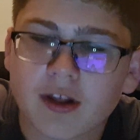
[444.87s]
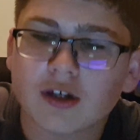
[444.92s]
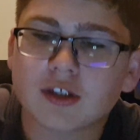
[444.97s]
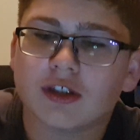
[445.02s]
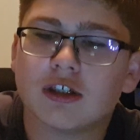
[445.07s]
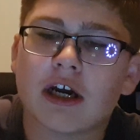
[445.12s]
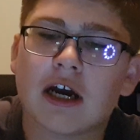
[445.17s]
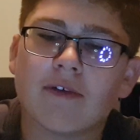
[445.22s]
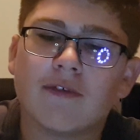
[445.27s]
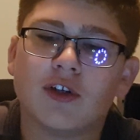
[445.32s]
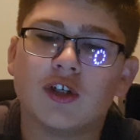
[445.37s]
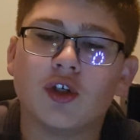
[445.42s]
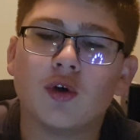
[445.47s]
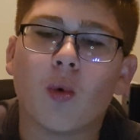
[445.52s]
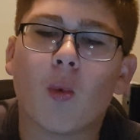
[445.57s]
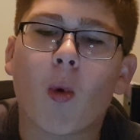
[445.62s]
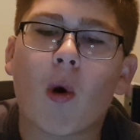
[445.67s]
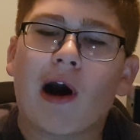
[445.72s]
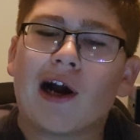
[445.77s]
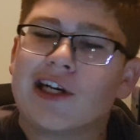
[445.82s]
also have a new
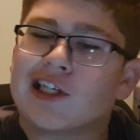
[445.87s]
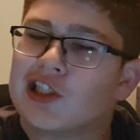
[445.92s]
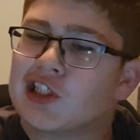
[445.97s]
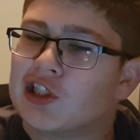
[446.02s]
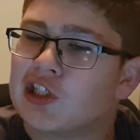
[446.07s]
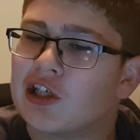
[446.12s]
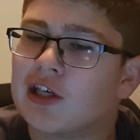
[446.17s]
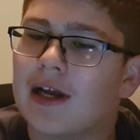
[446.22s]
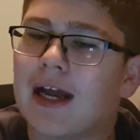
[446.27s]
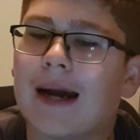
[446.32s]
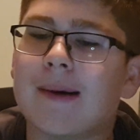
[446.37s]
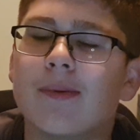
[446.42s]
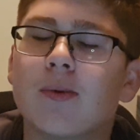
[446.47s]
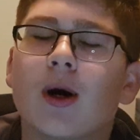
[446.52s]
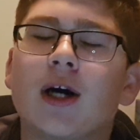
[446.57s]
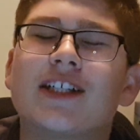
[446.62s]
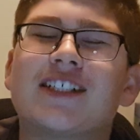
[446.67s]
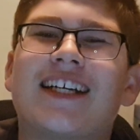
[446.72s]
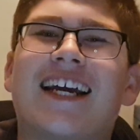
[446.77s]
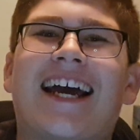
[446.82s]
watch, a
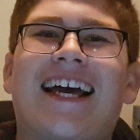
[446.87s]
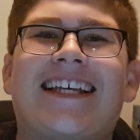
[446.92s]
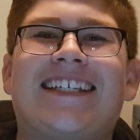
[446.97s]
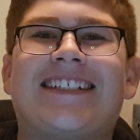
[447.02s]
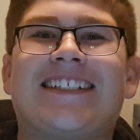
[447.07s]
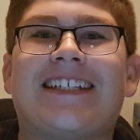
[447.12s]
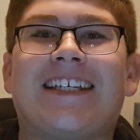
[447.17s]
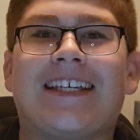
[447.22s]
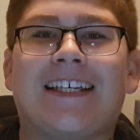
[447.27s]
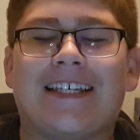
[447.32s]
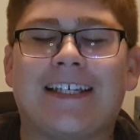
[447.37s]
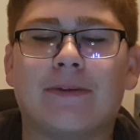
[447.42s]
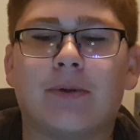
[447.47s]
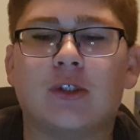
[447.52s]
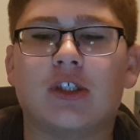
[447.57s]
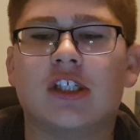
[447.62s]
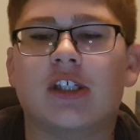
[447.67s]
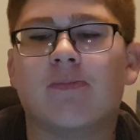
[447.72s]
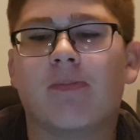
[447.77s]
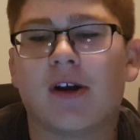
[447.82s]
Watch SE,
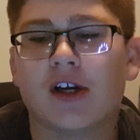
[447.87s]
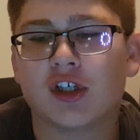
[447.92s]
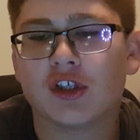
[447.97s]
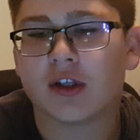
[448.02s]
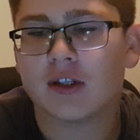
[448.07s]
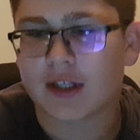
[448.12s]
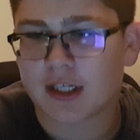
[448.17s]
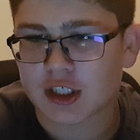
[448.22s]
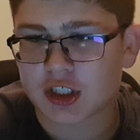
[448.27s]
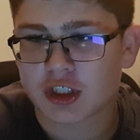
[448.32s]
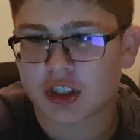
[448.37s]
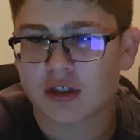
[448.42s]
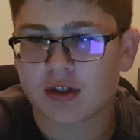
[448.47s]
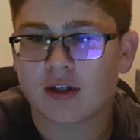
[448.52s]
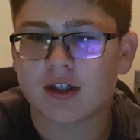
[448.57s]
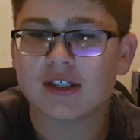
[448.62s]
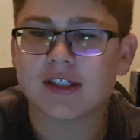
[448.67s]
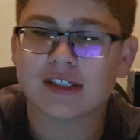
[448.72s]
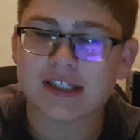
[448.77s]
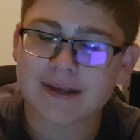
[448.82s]
which is special edition,
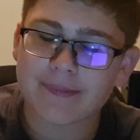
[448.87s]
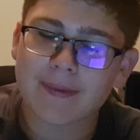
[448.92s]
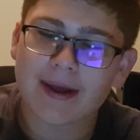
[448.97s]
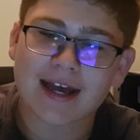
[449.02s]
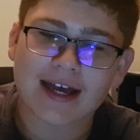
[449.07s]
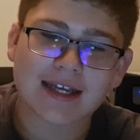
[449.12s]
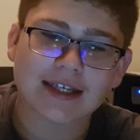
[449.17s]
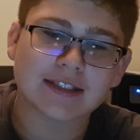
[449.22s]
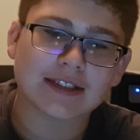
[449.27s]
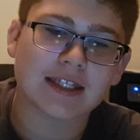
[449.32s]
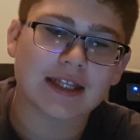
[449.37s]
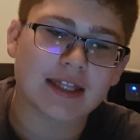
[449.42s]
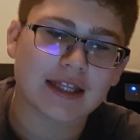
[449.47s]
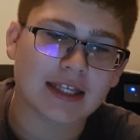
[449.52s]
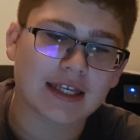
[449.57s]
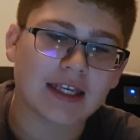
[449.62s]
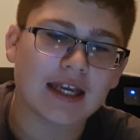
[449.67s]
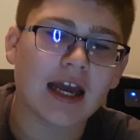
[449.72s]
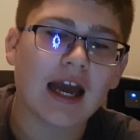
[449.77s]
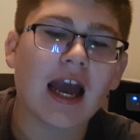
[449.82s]
same as
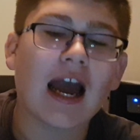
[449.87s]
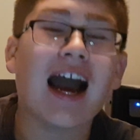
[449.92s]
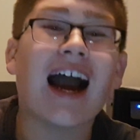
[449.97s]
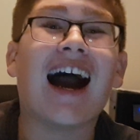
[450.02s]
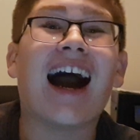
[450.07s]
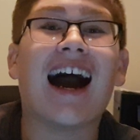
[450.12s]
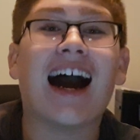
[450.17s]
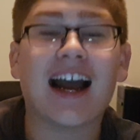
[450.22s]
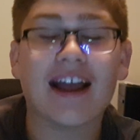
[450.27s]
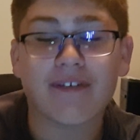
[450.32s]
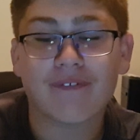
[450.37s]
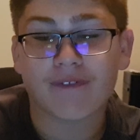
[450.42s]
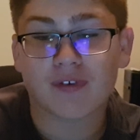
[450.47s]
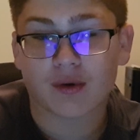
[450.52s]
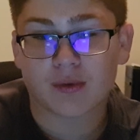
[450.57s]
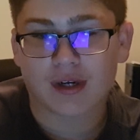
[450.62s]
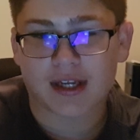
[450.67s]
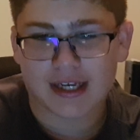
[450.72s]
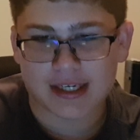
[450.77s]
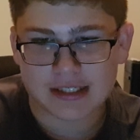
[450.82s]
the
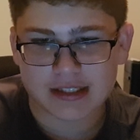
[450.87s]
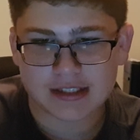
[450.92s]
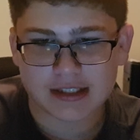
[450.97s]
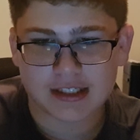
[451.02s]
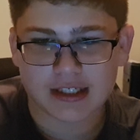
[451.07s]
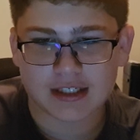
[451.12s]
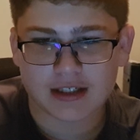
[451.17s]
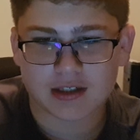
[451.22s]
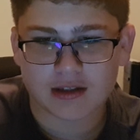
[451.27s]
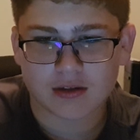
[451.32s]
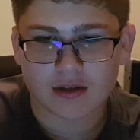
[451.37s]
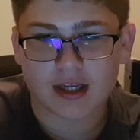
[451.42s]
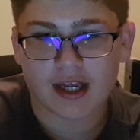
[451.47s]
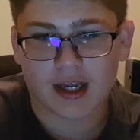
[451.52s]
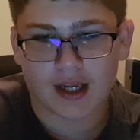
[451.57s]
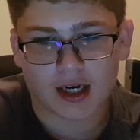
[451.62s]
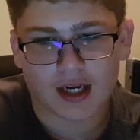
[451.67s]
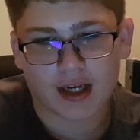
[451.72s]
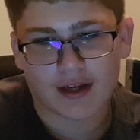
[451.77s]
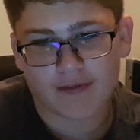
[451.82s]
iPhone SE
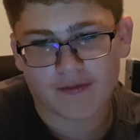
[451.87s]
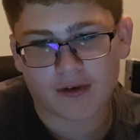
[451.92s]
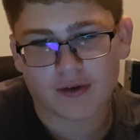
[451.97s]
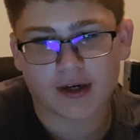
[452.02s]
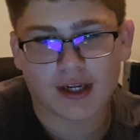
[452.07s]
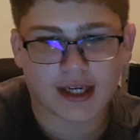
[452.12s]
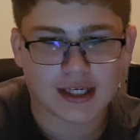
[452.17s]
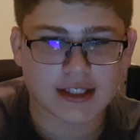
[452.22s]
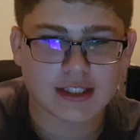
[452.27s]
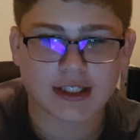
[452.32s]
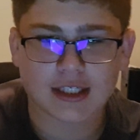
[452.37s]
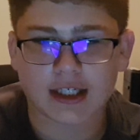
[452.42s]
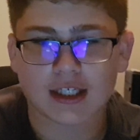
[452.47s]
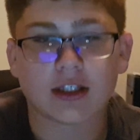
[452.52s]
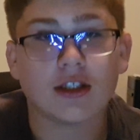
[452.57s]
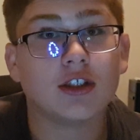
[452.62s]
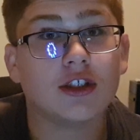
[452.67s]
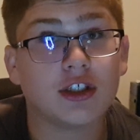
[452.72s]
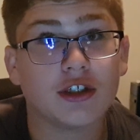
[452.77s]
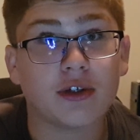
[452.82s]
and iPhone SE
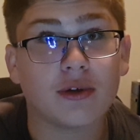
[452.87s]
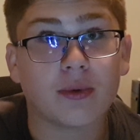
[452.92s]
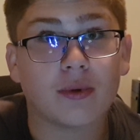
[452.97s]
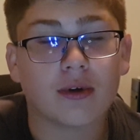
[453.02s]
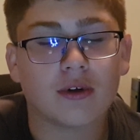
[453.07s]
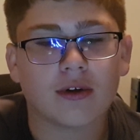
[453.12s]
2,